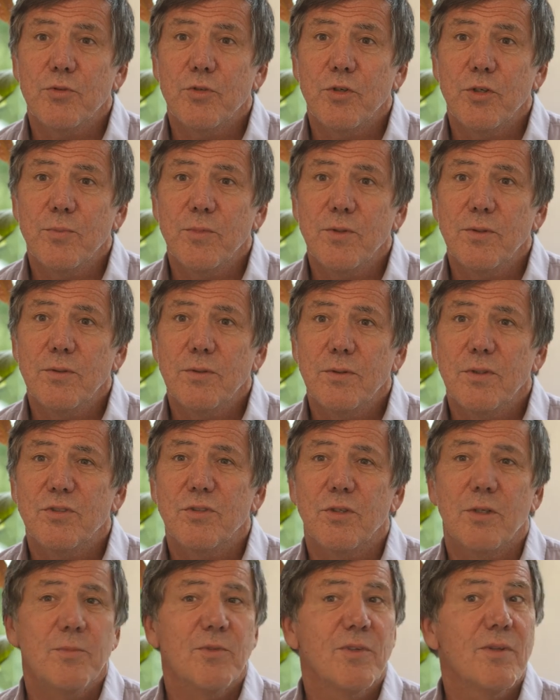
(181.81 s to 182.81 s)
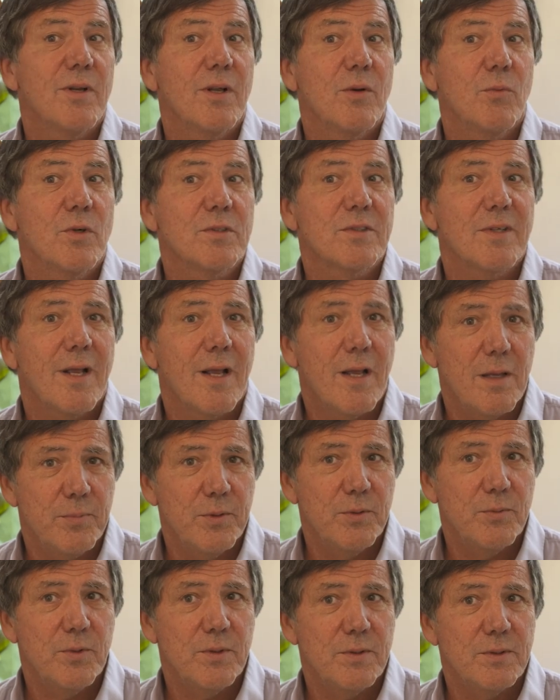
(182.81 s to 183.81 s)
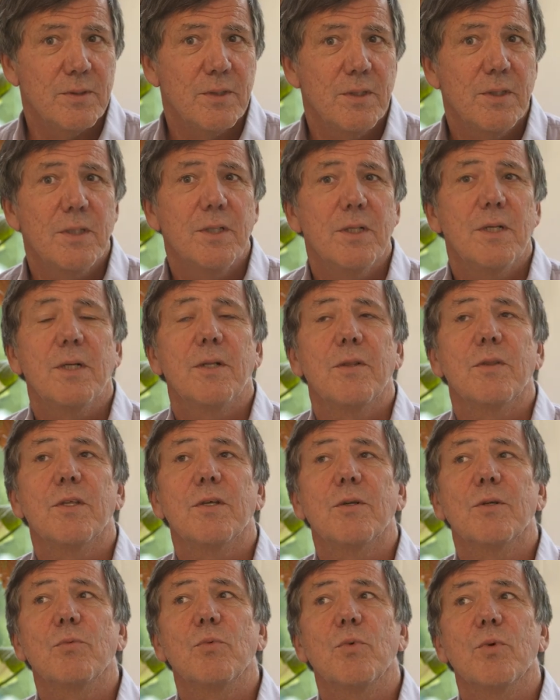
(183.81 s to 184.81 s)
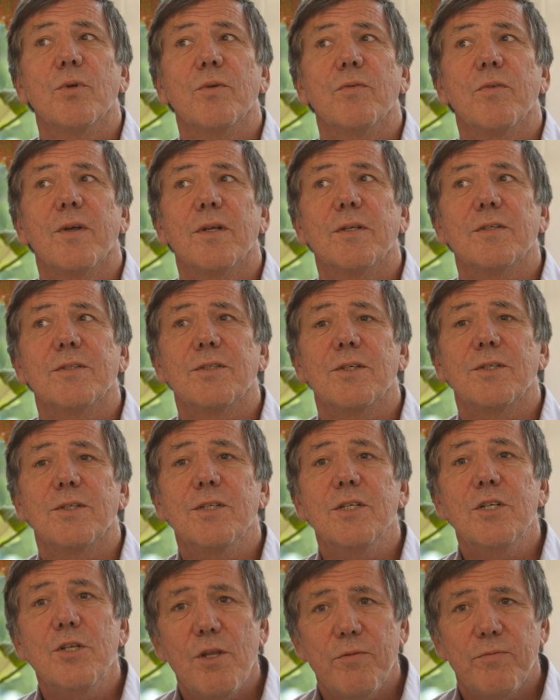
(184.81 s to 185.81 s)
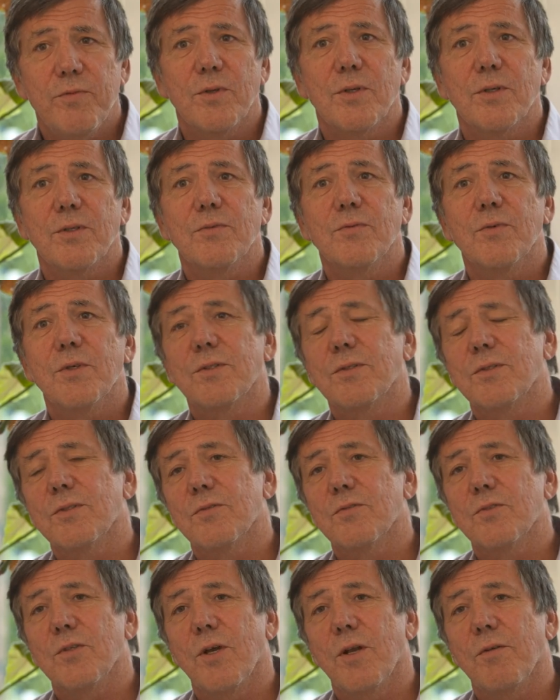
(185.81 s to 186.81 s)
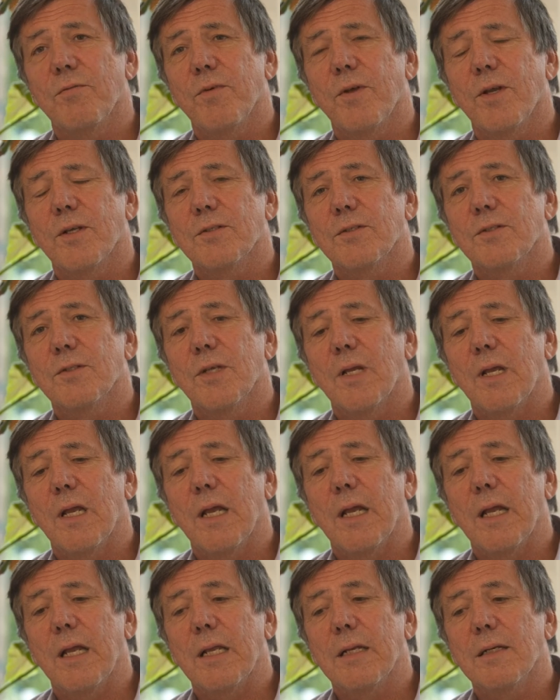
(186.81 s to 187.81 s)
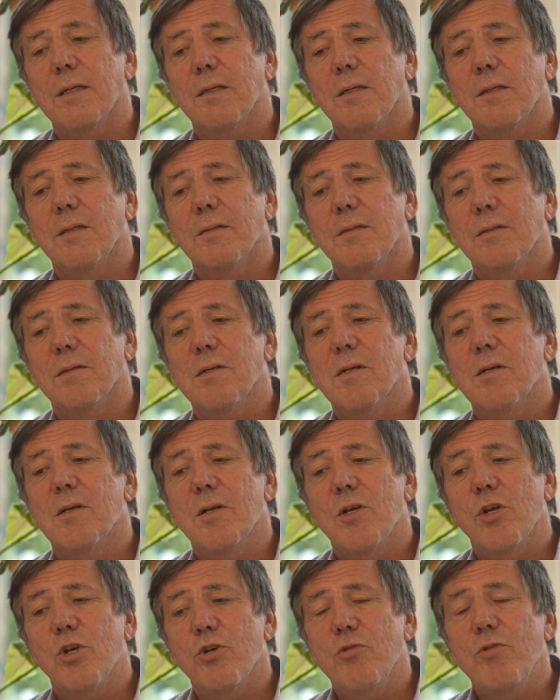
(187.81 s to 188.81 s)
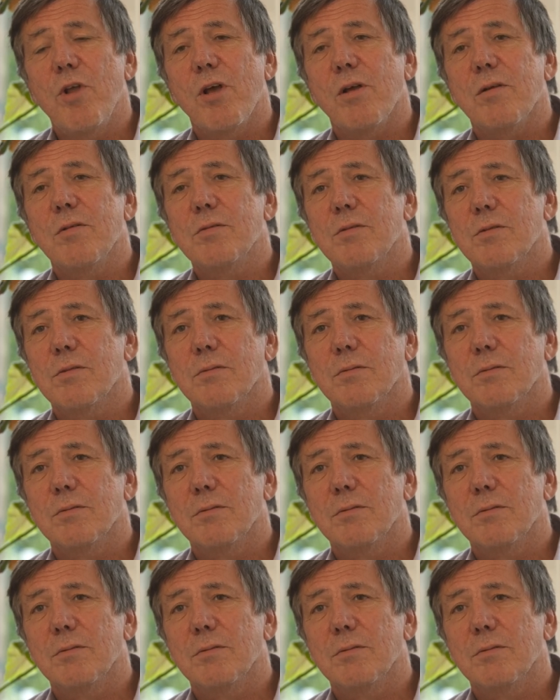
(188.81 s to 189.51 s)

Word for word: treatment, a treatment that I wasn't happy with, that would have had significant risks of side effects and who knows?